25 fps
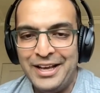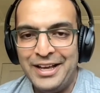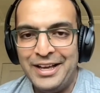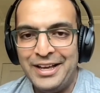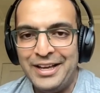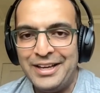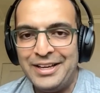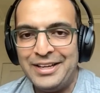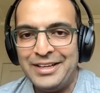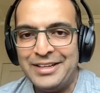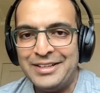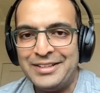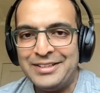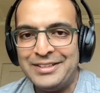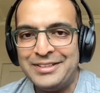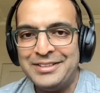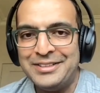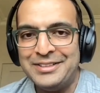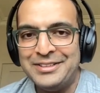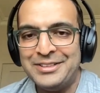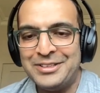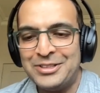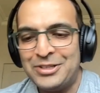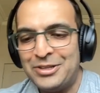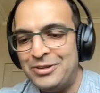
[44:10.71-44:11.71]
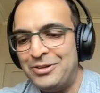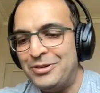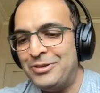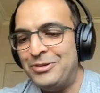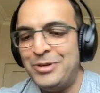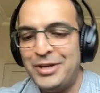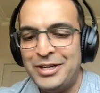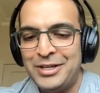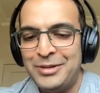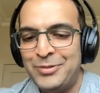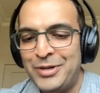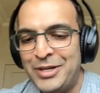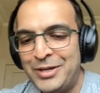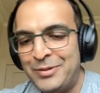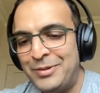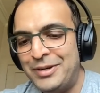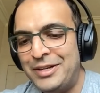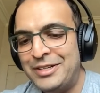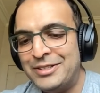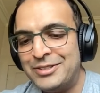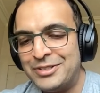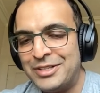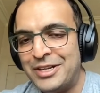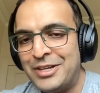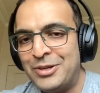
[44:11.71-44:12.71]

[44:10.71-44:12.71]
And they go random, random, random.